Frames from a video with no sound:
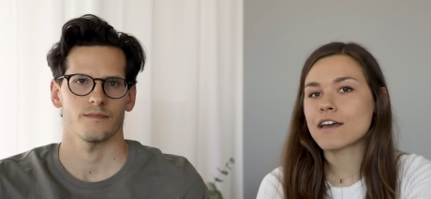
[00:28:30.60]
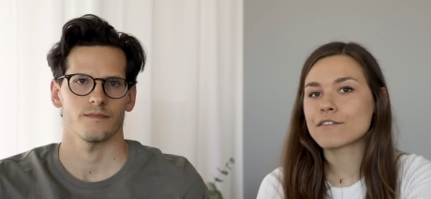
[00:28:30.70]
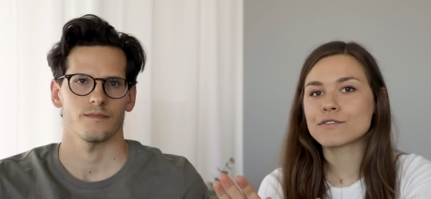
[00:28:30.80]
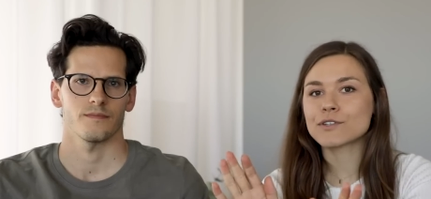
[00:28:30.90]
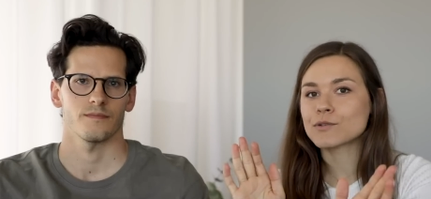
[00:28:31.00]

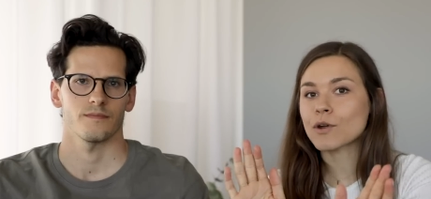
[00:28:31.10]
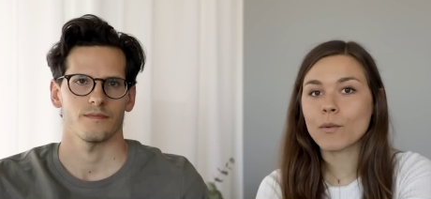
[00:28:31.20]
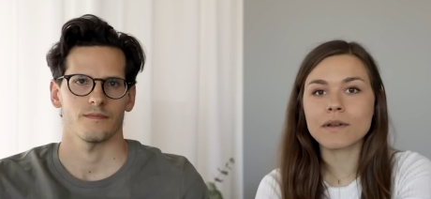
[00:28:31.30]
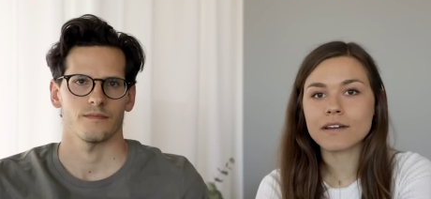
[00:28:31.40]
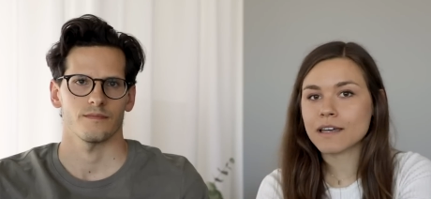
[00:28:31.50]
Speaker 1: If you don't
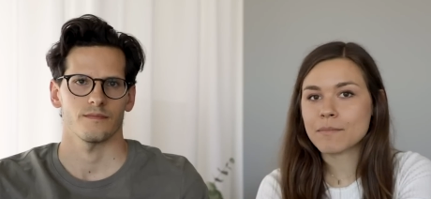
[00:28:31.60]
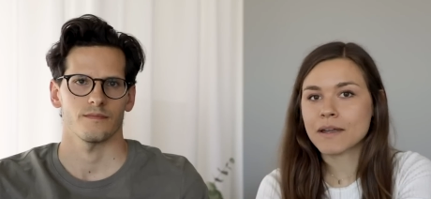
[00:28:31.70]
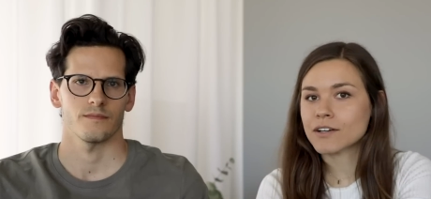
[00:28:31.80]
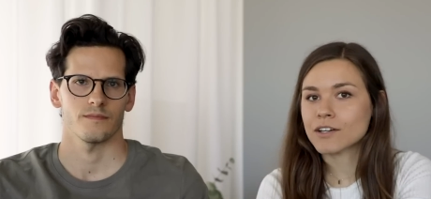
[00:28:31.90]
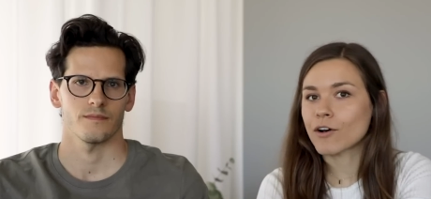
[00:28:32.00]
want to get
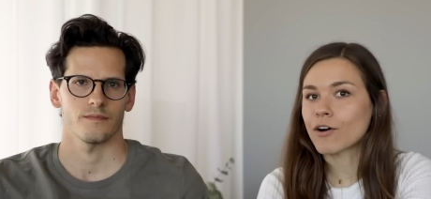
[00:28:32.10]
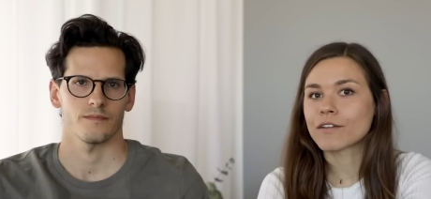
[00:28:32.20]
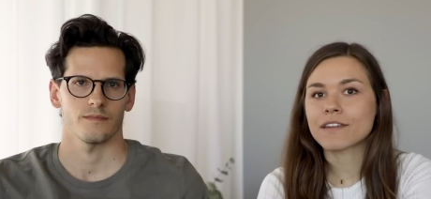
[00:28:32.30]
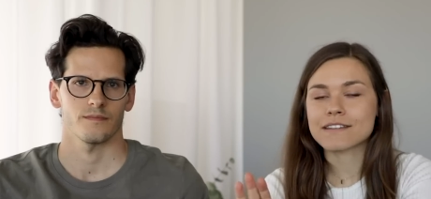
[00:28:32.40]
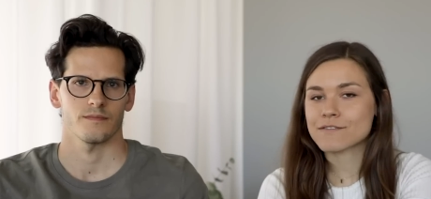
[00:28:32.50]
married at
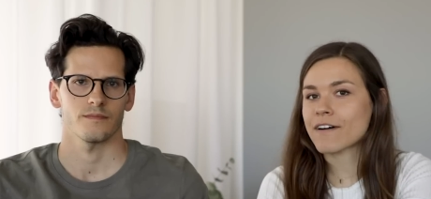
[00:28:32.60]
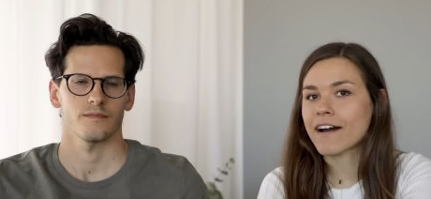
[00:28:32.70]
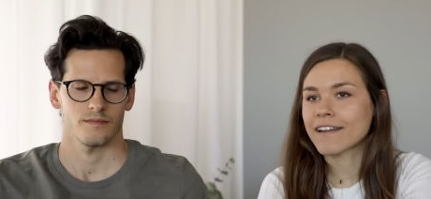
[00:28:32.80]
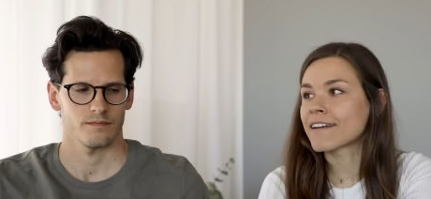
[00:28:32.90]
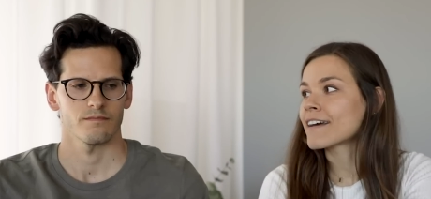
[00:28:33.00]
all, that's
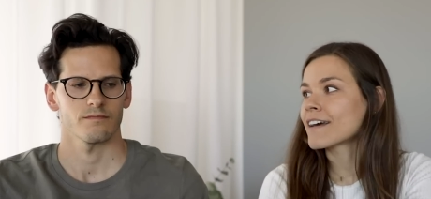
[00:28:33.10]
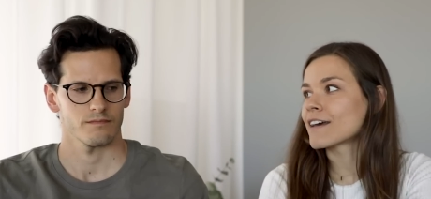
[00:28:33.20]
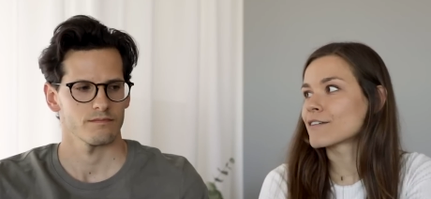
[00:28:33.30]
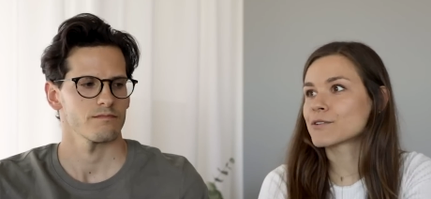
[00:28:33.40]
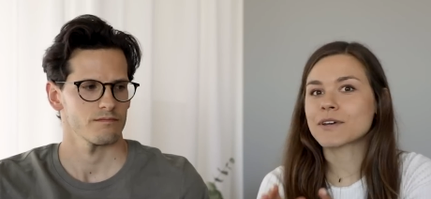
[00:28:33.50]
fine.
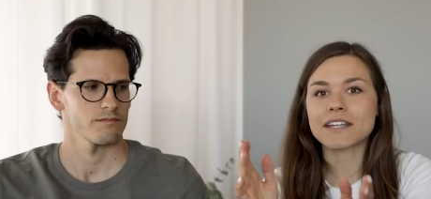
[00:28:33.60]
If you